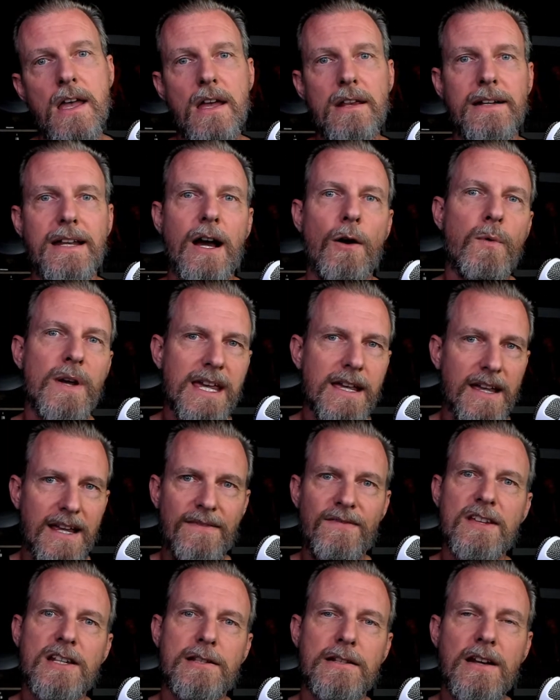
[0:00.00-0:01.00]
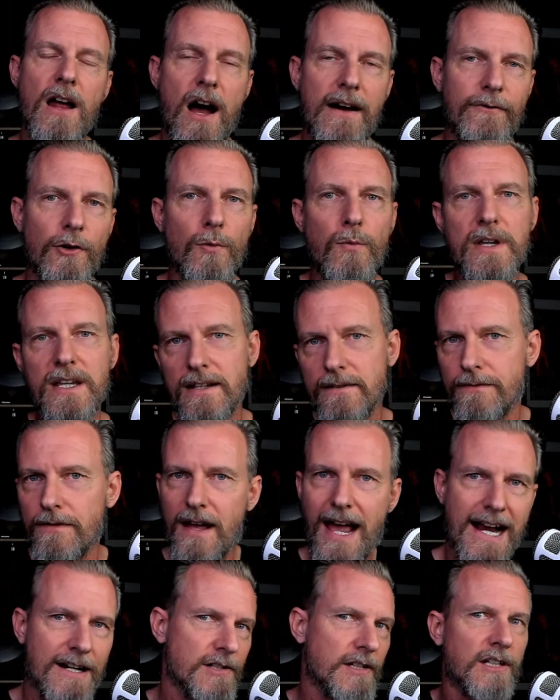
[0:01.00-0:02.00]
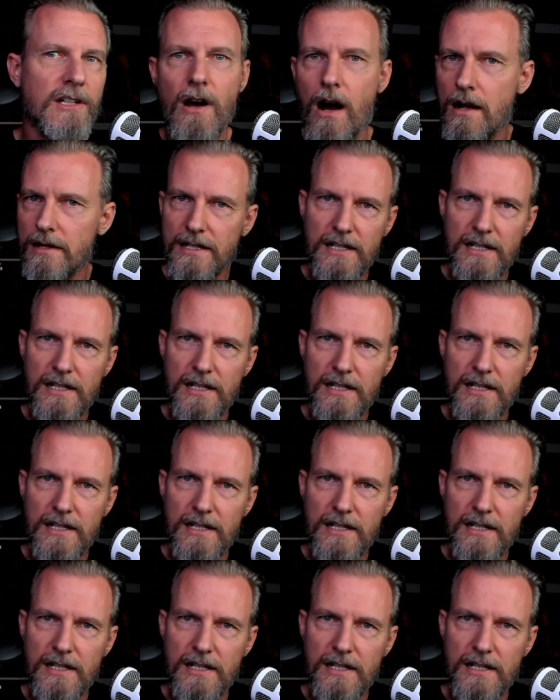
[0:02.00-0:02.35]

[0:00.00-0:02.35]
Now, in this novel, we've actually gone